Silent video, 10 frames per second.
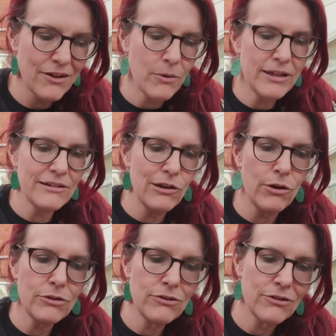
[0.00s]
quite a
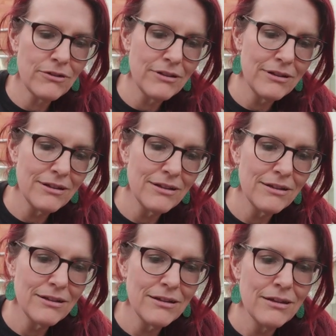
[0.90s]
lot
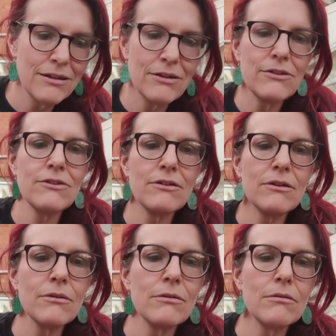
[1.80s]

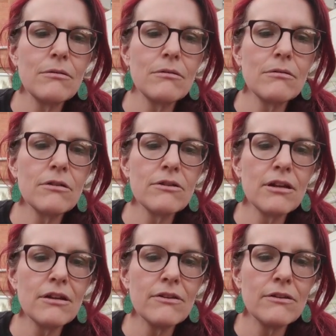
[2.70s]
so is
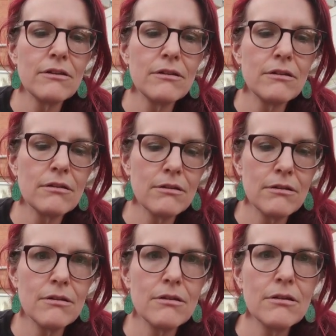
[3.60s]
that
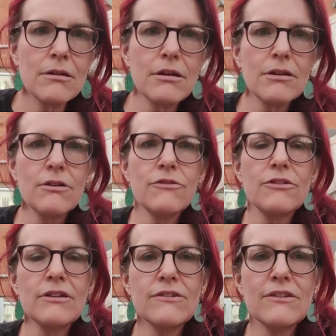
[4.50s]
I don't know
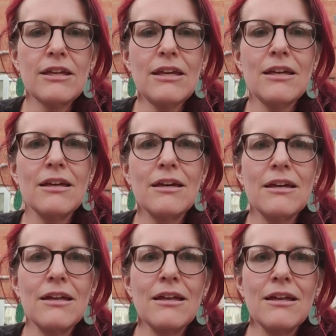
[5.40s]
if you can see
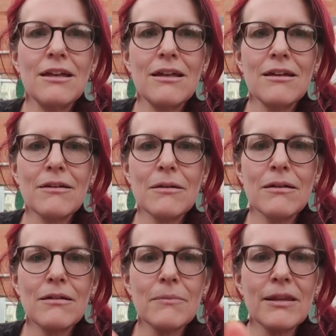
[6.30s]

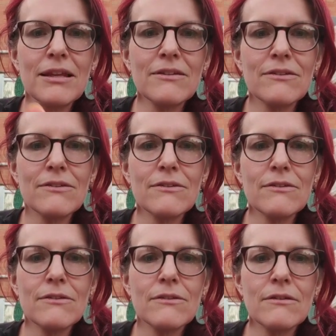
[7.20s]
but
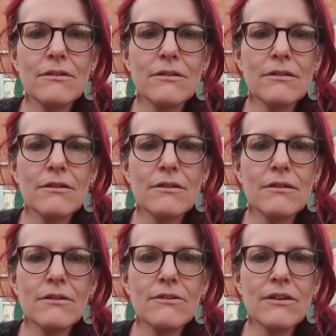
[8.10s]
that's
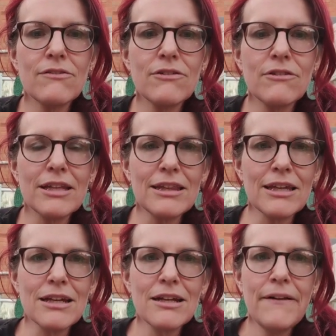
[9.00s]
seven right
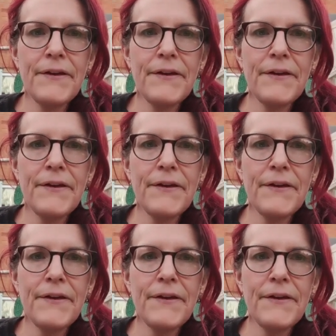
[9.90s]
there